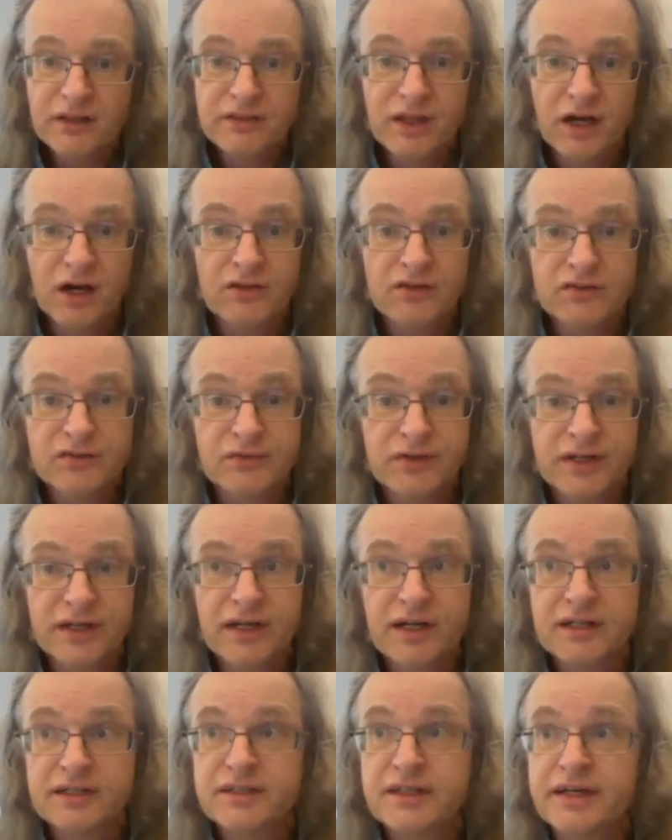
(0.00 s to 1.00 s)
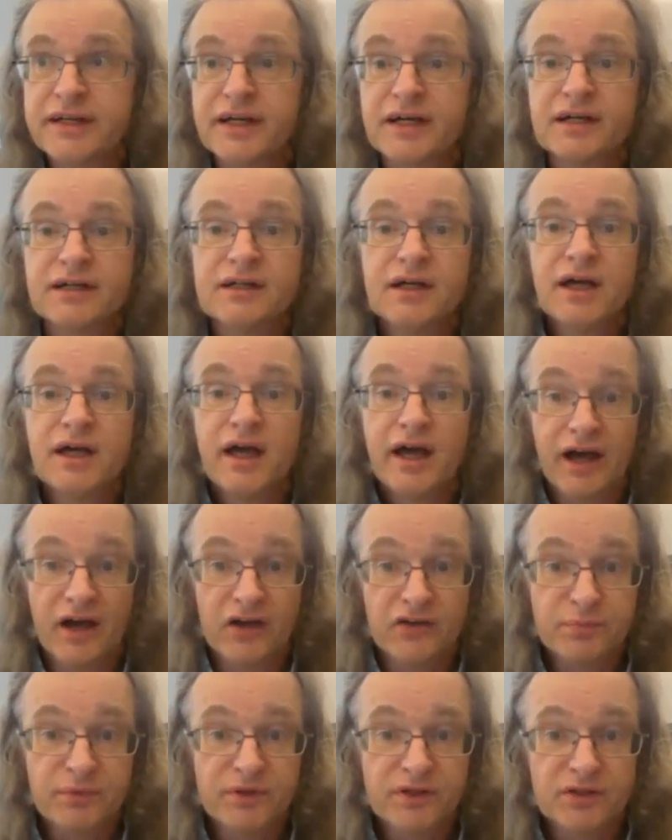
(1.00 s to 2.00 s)
Now this radio antenna
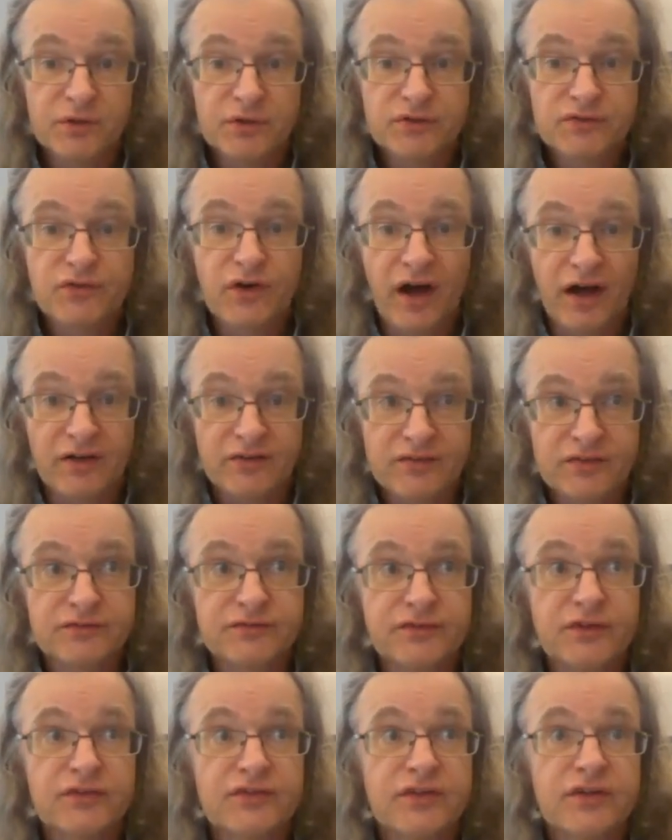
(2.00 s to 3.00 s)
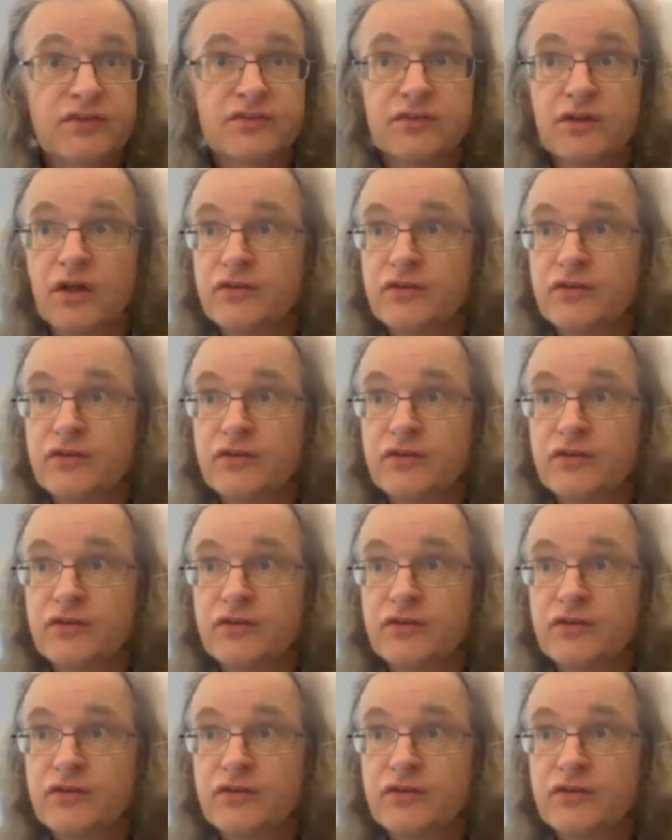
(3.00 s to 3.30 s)
has been used for astrophysics,